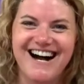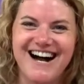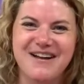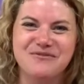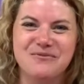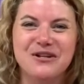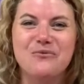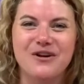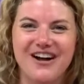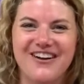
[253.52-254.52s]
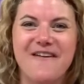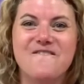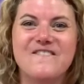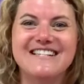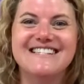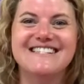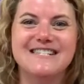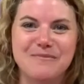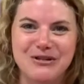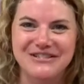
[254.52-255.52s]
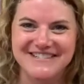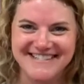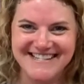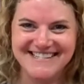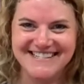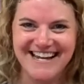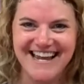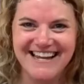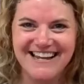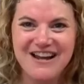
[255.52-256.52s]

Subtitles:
So we're gonna work on our vestibular sense today.